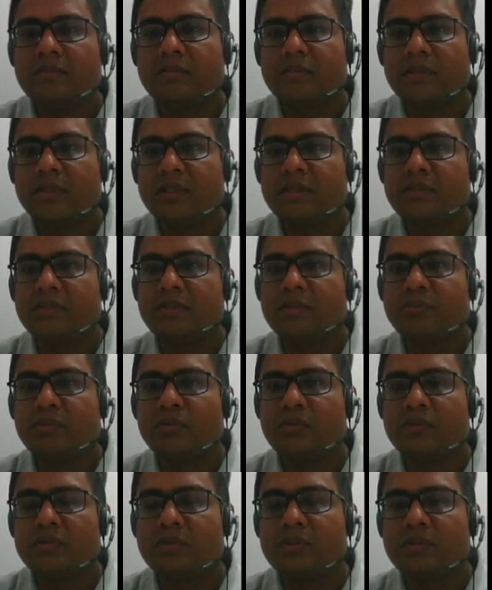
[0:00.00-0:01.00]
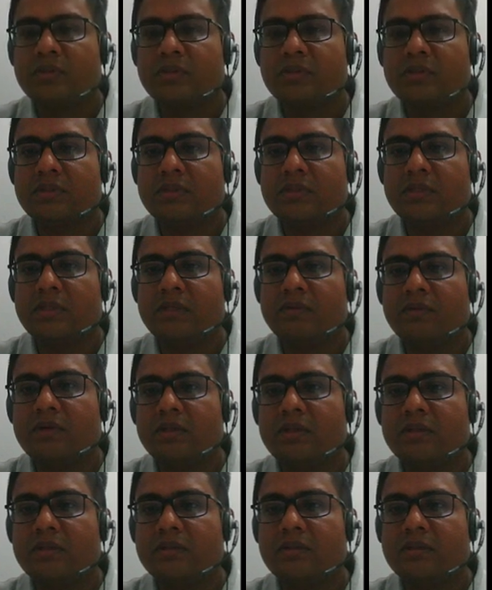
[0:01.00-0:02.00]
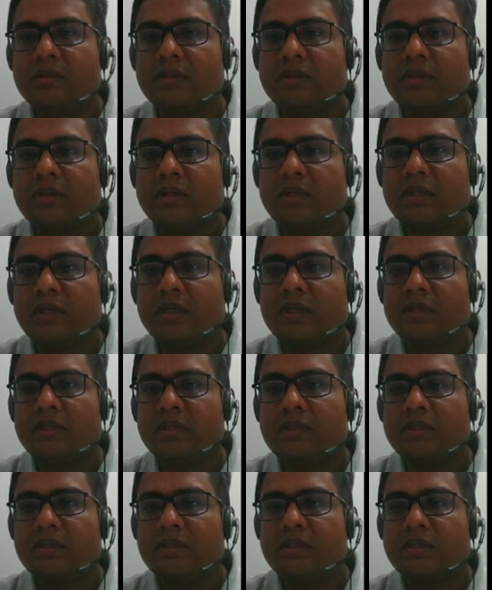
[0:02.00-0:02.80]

That is, suppose this is T1, and the